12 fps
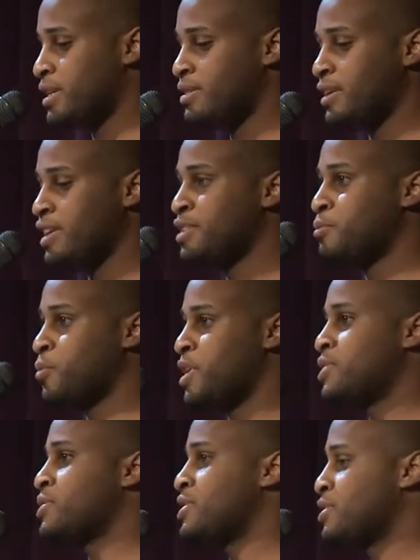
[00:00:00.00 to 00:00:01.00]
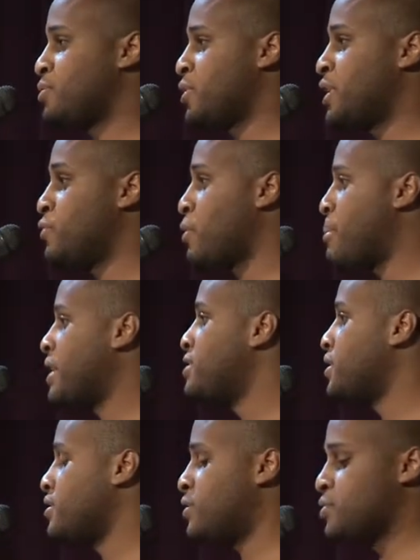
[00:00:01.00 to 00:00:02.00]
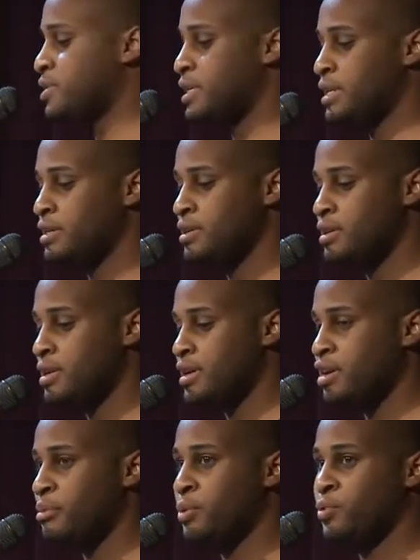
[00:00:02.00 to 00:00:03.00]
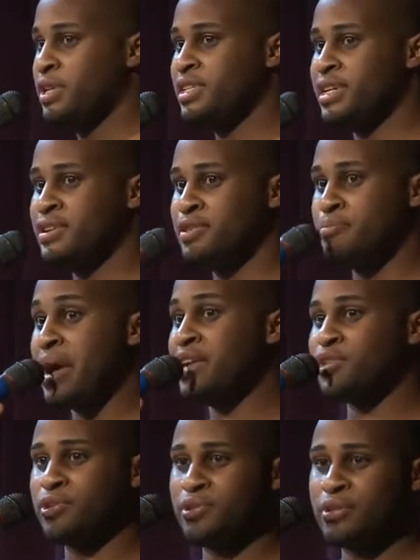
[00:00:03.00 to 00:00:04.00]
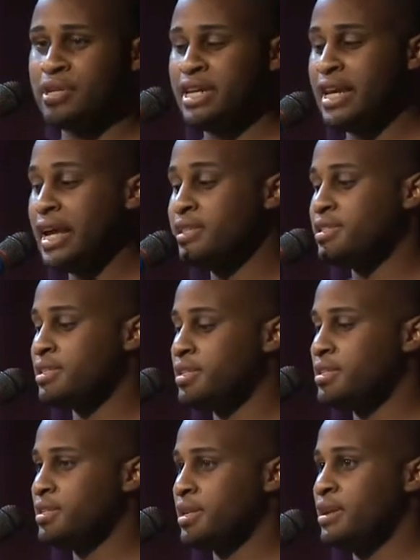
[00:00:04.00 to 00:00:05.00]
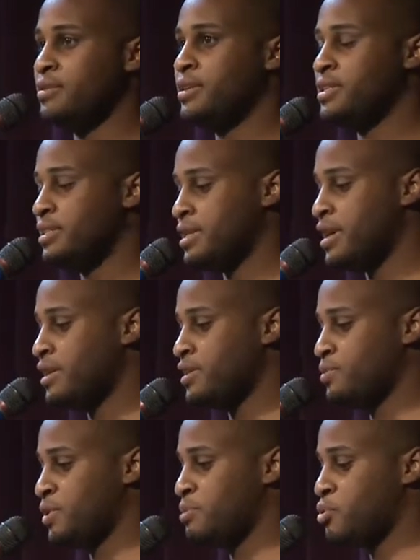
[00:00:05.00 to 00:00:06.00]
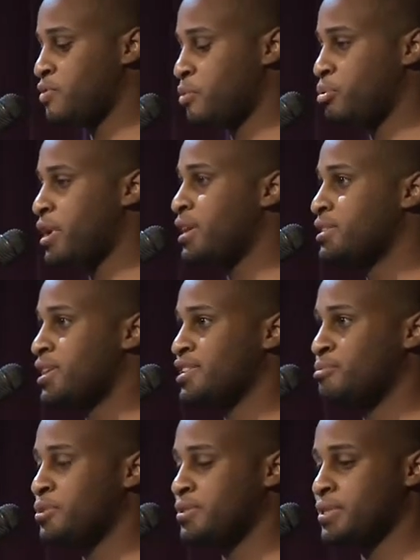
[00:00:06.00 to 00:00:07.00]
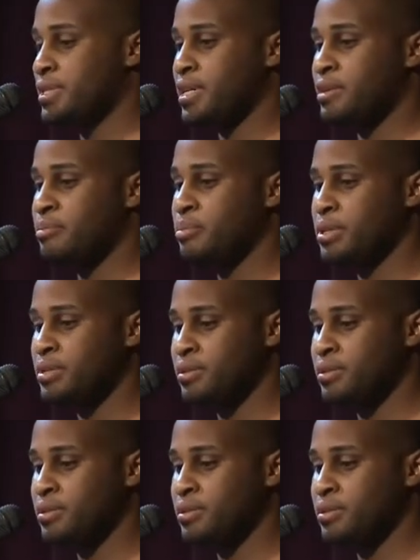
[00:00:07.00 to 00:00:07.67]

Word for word: I think inspiration is a really romantic notion. Um, it really sounds magical and instant, and I think design is really more of a process most of the time.